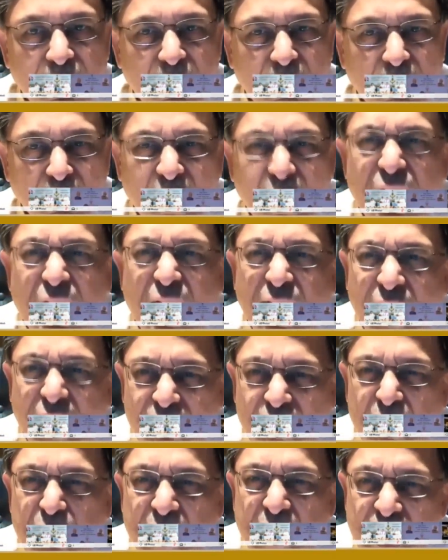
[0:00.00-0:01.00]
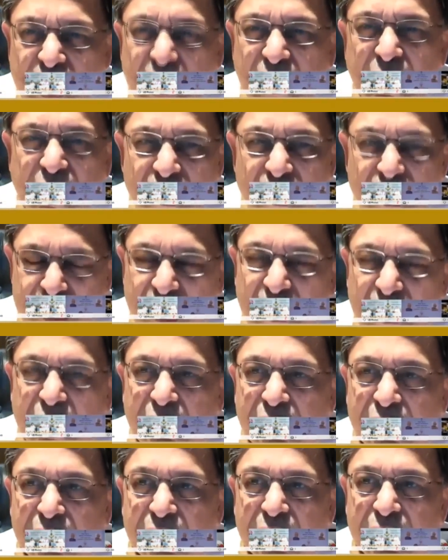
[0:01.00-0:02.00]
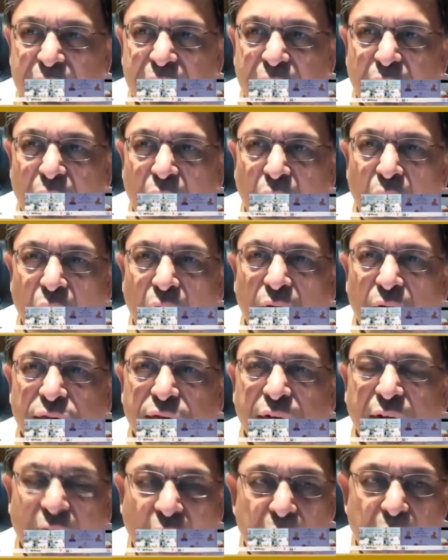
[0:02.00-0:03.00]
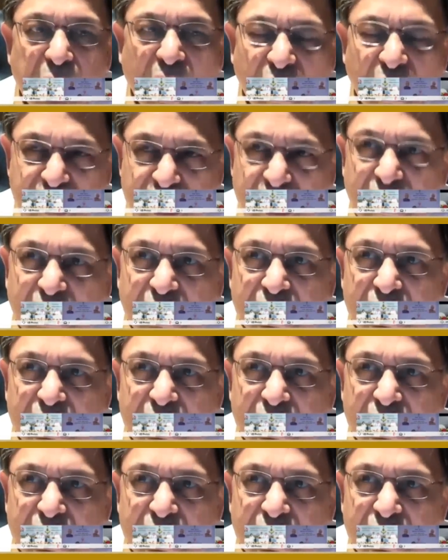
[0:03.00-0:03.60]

Will there ever be the return of the Ram Rajya?